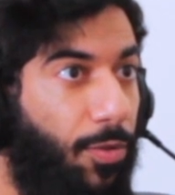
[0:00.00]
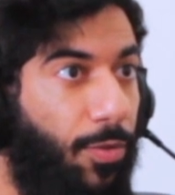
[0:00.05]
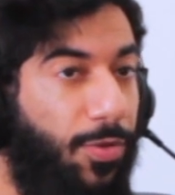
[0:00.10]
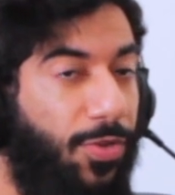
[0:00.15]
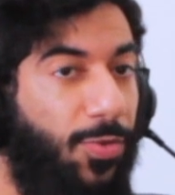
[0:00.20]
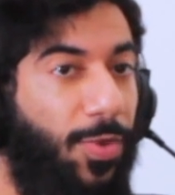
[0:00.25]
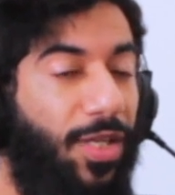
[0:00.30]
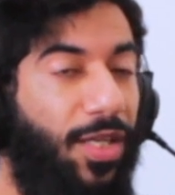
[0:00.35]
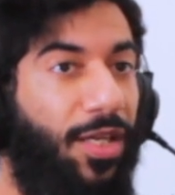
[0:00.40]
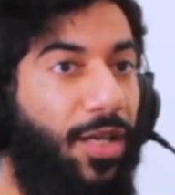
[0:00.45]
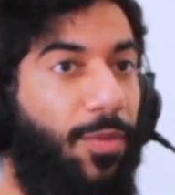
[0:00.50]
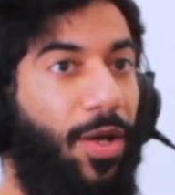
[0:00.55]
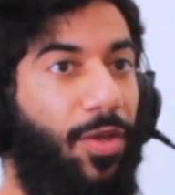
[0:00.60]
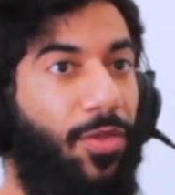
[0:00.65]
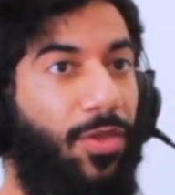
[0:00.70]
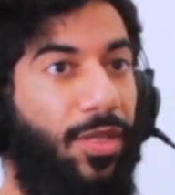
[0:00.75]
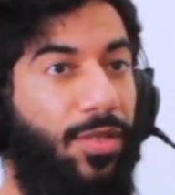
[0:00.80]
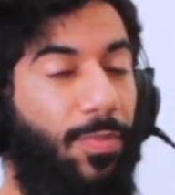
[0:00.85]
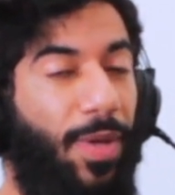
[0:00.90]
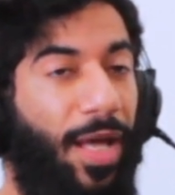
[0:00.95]
we were mm. speaking
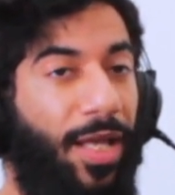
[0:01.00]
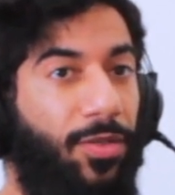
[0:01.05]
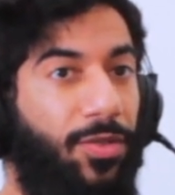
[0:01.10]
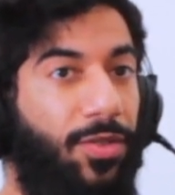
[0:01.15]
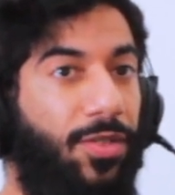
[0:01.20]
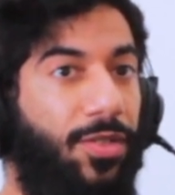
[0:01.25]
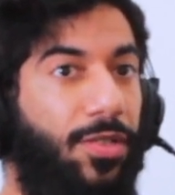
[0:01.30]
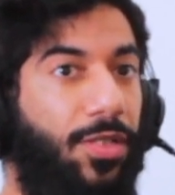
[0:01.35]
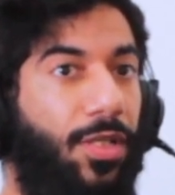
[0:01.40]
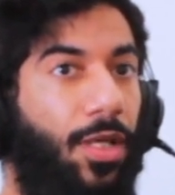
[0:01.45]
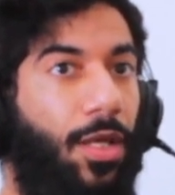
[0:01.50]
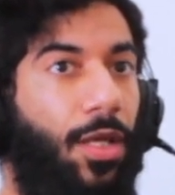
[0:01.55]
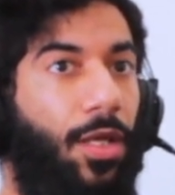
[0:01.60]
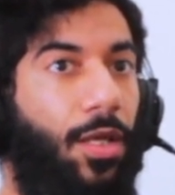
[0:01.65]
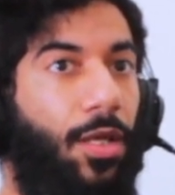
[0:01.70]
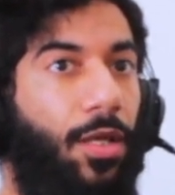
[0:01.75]
about these matters